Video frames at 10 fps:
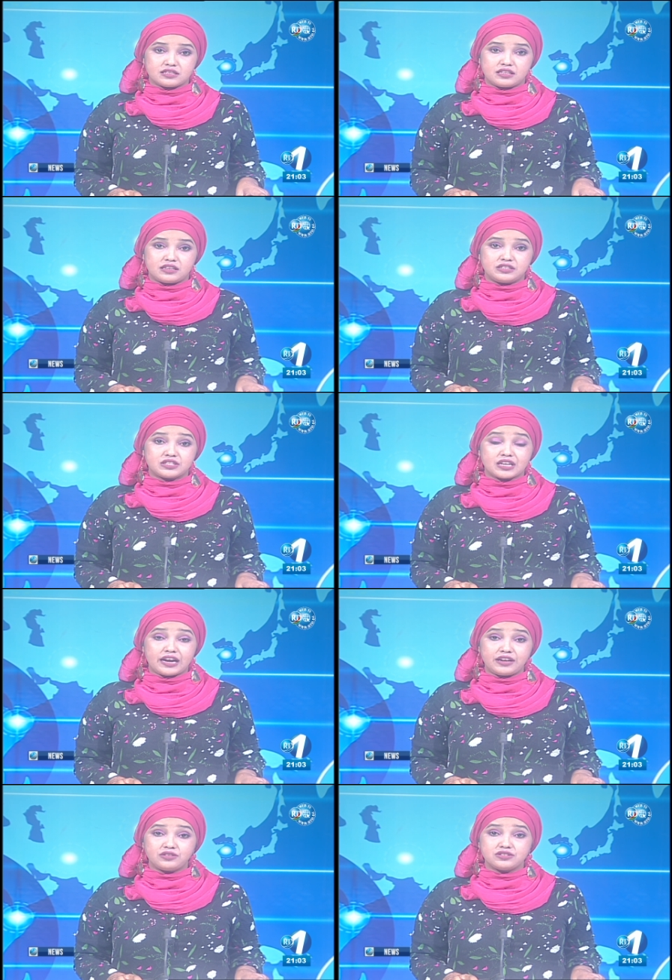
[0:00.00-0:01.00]
the
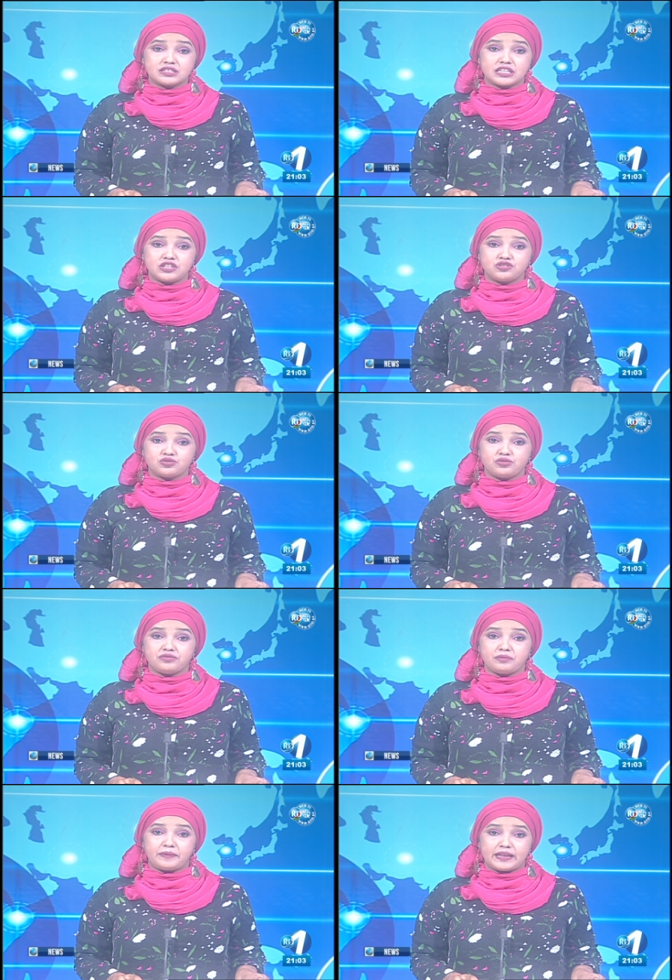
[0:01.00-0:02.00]
entire stage
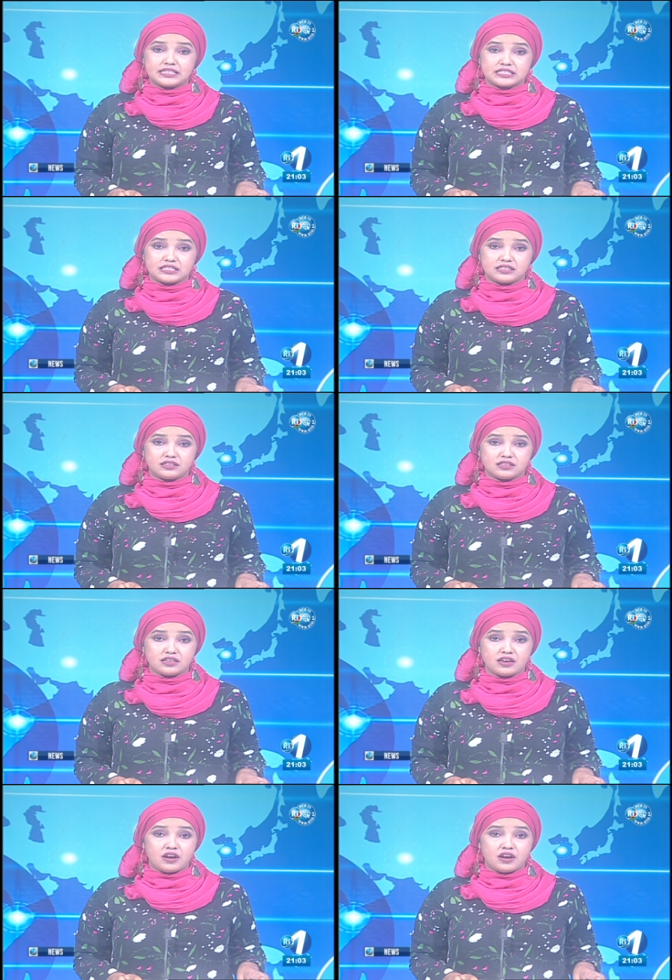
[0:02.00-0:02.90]
of plastic, uh,